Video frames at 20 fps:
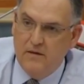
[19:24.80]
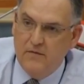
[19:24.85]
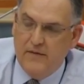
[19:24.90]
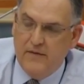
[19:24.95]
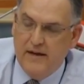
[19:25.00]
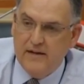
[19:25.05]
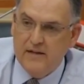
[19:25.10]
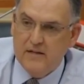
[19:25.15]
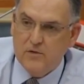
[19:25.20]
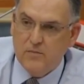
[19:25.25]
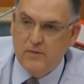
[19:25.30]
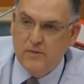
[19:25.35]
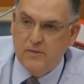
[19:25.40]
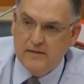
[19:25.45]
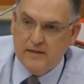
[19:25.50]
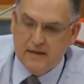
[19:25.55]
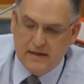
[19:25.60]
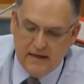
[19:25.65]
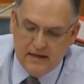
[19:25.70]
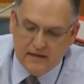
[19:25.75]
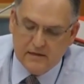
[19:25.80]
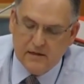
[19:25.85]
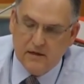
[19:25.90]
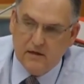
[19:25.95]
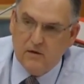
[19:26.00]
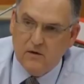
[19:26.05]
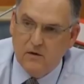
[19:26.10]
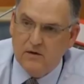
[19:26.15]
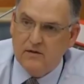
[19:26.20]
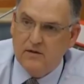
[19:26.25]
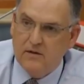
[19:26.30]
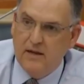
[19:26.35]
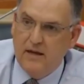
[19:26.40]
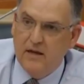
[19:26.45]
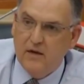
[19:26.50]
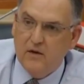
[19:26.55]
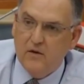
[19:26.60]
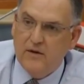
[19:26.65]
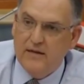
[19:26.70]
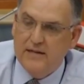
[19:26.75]
And that is where Tegeta got the
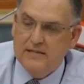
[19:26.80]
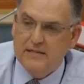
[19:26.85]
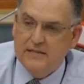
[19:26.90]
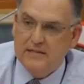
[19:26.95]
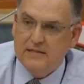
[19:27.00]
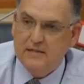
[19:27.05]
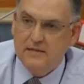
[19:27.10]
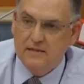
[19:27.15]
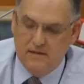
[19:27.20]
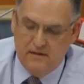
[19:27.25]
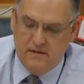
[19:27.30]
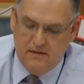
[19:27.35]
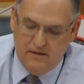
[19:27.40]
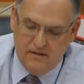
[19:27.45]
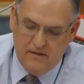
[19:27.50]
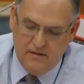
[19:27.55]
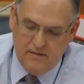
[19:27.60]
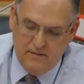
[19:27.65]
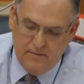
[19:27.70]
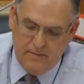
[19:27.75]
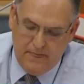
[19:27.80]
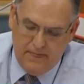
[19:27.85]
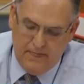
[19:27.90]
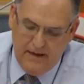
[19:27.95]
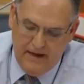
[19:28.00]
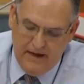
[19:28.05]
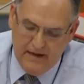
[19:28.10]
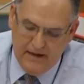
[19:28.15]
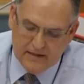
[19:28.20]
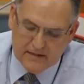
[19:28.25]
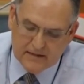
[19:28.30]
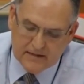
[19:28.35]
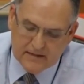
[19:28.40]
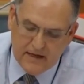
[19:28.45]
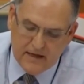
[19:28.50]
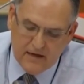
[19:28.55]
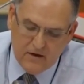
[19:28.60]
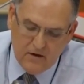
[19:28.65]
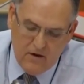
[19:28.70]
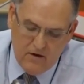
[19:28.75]
increase. And
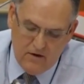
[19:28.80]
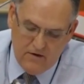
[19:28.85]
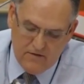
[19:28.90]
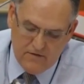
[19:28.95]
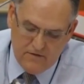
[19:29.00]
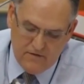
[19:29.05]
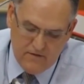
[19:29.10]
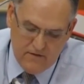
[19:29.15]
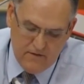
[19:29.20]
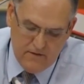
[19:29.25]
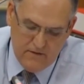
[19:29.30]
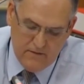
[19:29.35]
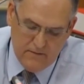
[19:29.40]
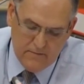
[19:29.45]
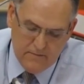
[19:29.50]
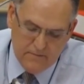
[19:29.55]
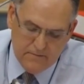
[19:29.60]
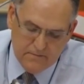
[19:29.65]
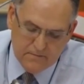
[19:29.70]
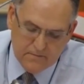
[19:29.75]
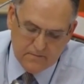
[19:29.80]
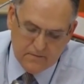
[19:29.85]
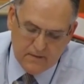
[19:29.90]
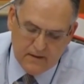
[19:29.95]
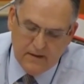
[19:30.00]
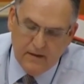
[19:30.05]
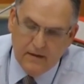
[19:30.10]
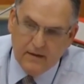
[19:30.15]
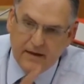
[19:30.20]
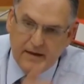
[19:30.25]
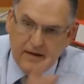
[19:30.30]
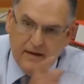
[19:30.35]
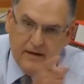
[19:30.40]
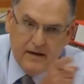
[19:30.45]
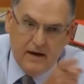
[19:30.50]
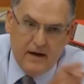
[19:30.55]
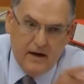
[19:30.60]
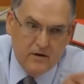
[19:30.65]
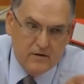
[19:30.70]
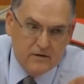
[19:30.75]
instead of getting
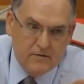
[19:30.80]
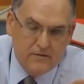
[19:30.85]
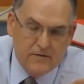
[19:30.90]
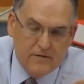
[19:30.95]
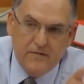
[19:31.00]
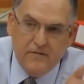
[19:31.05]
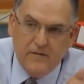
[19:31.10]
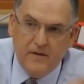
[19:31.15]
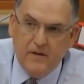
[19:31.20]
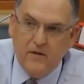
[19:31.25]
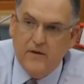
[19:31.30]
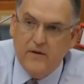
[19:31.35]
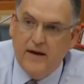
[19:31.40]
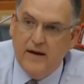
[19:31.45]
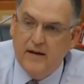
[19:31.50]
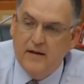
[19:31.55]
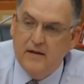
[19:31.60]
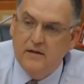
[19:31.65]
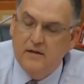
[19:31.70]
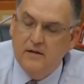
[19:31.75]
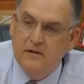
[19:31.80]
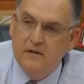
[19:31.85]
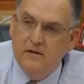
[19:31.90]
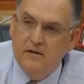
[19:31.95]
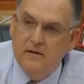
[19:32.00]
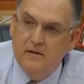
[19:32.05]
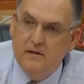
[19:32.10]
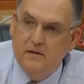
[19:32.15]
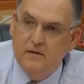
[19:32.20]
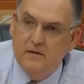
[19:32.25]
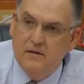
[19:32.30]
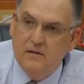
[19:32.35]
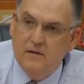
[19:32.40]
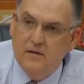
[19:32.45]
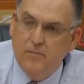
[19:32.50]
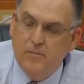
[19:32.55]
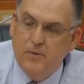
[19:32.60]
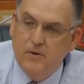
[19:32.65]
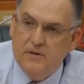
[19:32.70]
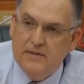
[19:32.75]
150 Rand
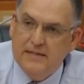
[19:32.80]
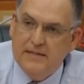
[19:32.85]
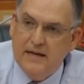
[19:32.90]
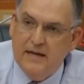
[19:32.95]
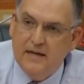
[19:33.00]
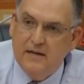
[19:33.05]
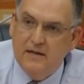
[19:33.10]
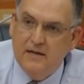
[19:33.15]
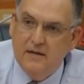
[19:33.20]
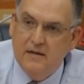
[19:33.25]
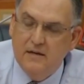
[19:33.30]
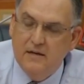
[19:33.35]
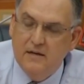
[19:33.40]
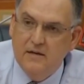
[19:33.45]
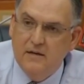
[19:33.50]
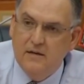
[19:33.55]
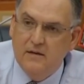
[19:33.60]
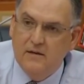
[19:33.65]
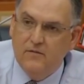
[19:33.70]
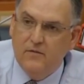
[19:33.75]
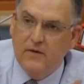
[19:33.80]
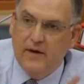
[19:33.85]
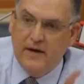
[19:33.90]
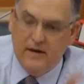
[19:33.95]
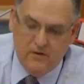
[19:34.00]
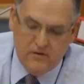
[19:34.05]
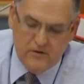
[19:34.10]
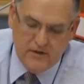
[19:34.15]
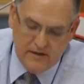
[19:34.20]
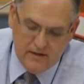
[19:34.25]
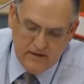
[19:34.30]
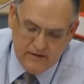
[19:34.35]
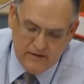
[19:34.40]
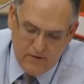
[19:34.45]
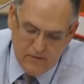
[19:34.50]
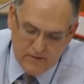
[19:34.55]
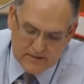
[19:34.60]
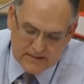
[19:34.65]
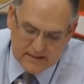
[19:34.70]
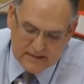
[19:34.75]
per ton for Hendrina,
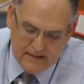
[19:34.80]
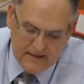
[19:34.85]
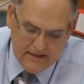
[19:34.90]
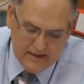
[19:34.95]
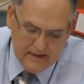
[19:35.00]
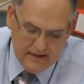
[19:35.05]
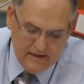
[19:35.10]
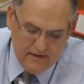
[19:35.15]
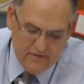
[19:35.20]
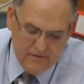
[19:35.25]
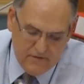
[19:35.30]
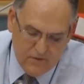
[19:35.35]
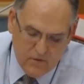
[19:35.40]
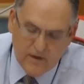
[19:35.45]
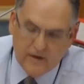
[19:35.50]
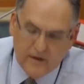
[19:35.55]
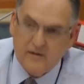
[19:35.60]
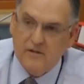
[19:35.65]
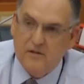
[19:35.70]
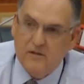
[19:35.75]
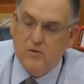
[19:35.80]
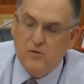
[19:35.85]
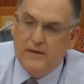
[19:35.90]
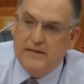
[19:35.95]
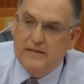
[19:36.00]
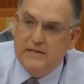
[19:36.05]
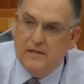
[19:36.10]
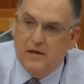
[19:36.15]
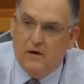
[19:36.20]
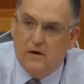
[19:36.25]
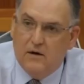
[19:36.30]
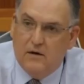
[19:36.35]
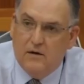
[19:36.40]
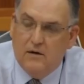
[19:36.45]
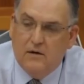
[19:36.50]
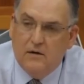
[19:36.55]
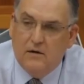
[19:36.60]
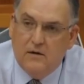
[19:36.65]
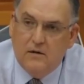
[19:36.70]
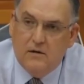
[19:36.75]
they were suddenly getting 420 odd
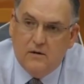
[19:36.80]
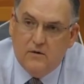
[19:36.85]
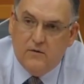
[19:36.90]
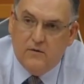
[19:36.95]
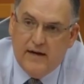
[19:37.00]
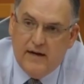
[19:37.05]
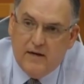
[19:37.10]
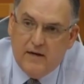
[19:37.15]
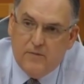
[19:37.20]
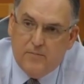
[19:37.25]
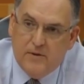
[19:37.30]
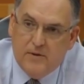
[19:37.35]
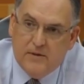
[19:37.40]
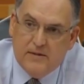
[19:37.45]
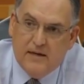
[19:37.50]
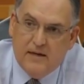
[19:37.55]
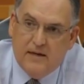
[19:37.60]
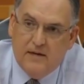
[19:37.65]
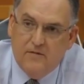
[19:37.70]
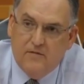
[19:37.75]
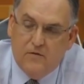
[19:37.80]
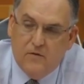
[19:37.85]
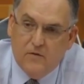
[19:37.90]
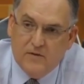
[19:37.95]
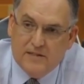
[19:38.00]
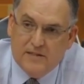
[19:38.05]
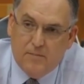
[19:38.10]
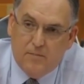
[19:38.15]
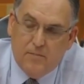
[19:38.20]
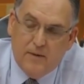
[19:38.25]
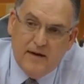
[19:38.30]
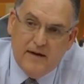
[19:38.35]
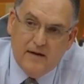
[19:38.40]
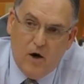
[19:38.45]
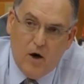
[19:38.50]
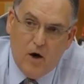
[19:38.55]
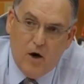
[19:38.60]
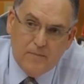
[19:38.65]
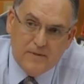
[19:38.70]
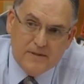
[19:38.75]
Rand per ton for supplying
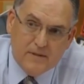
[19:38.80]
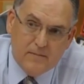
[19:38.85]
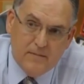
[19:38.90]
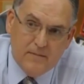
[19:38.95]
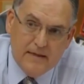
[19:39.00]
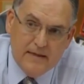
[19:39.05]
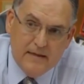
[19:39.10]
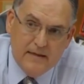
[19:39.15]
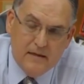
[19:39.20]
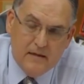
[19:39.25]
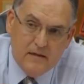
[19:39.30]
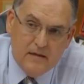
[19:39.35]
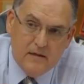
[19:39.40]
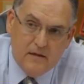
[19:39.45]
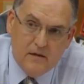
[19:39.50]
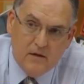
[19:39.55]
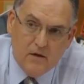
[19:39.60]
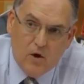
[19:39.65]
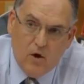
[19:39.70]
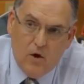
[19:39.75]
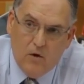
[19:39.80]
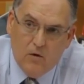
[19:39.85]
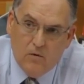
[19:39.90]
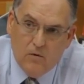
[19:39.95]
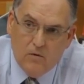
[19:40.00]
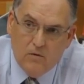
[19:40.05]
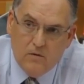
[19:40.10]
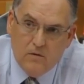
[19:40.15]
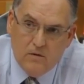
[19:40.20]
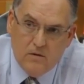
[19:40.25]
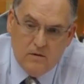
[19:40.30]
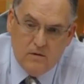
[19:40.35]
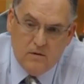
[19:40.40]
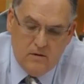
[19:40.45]
Optimum coal